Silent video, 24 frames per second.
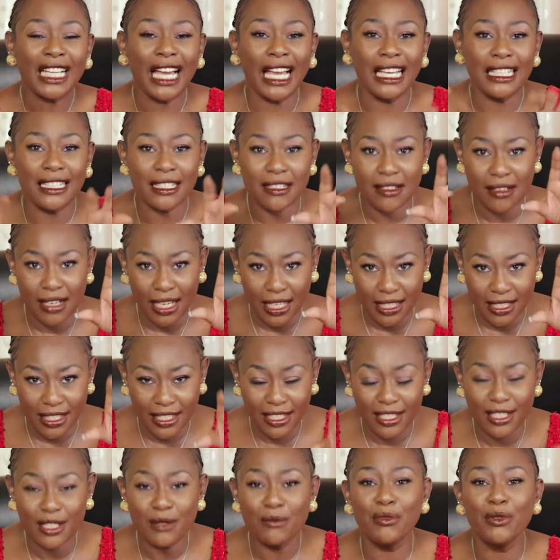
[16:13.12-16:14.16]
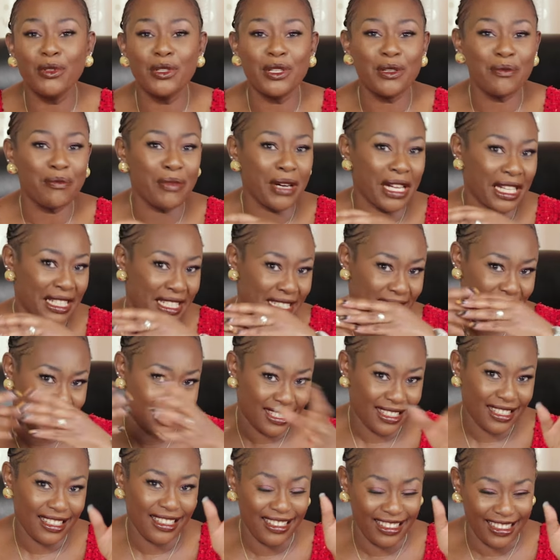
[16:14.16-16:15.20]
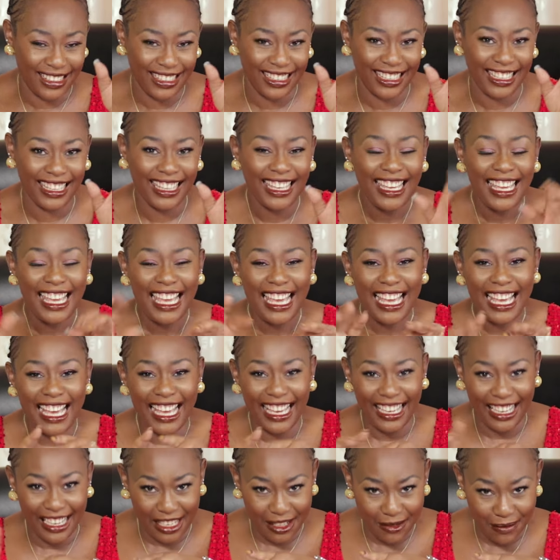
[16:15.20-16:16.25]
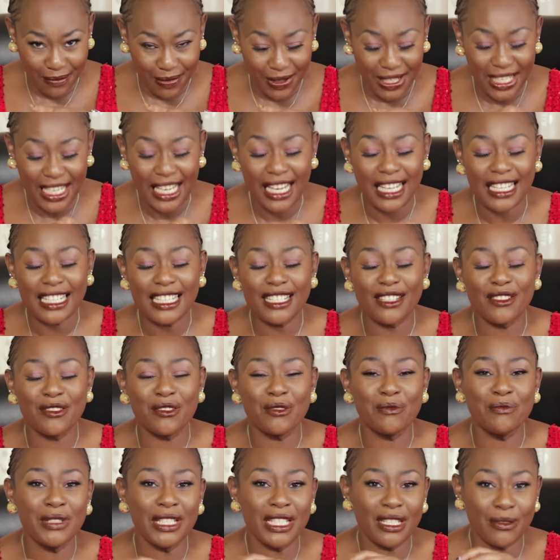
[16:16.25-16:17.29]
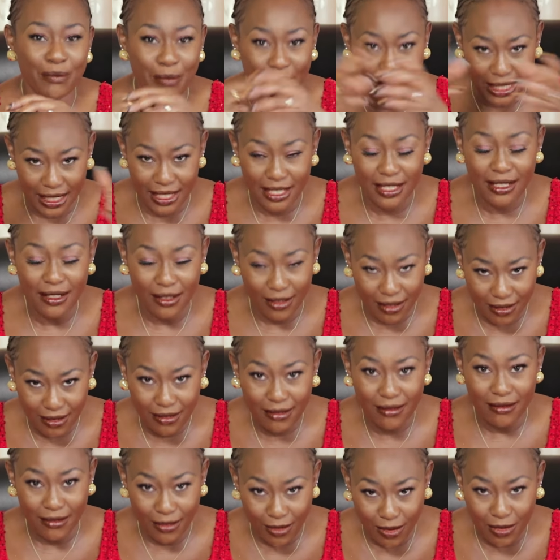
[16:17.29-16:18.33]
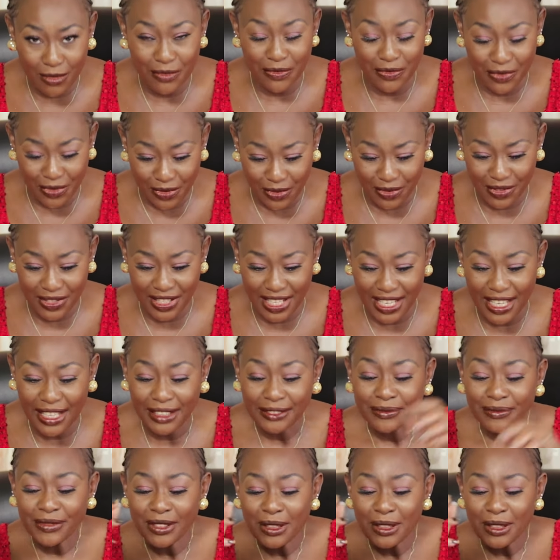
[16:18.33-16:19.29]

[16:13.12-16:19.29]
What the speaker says: I tried keyboard, but I can play a little bit, but confused, eh?